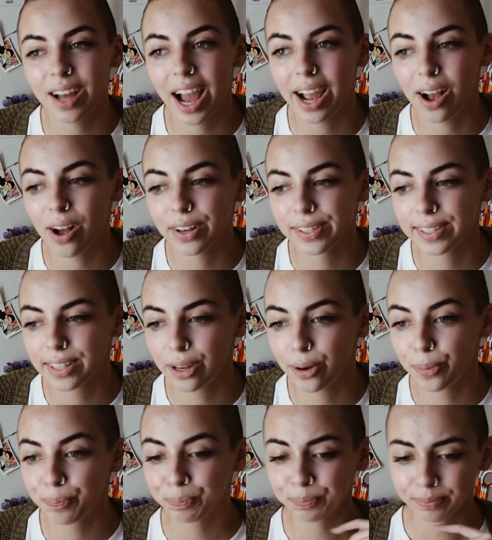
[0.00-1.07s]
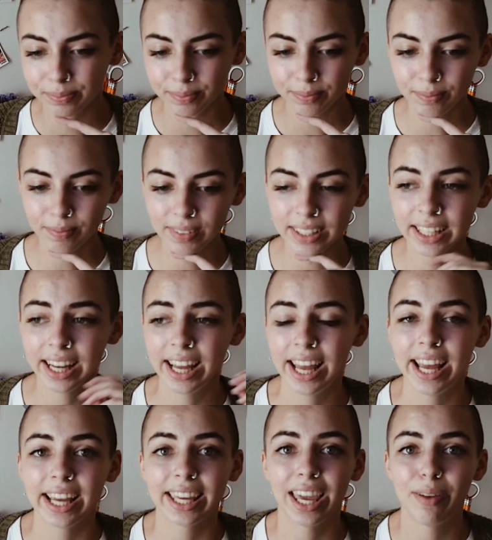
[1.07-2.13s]
I also
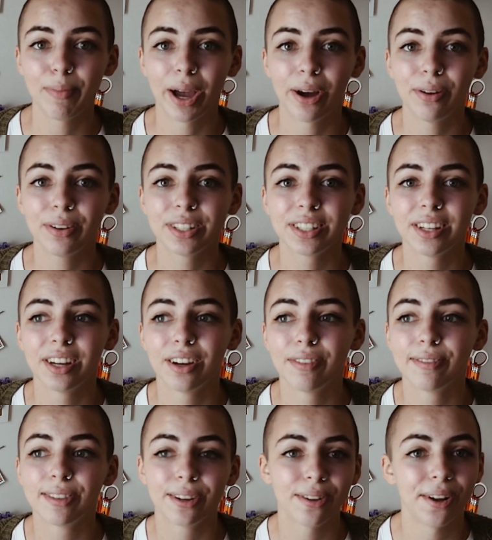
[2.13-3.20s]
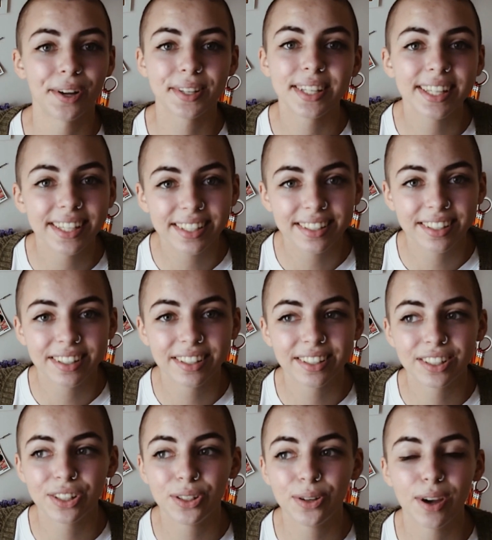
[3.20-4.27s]
came out of the closet
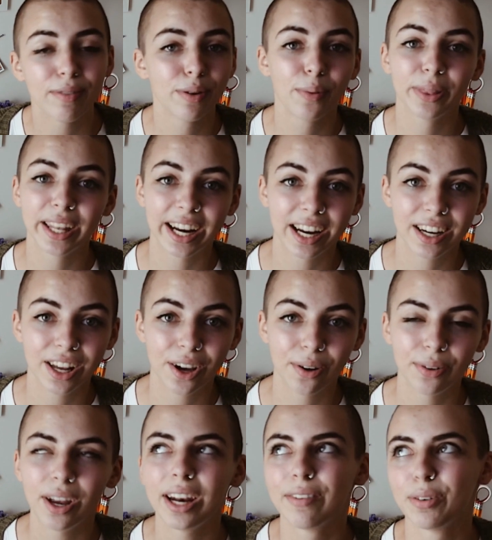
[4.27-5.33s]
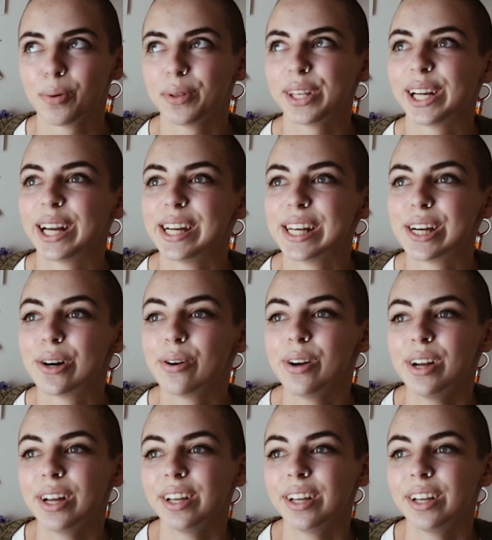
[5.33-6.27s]
to everyone that I know, not everyone that I know,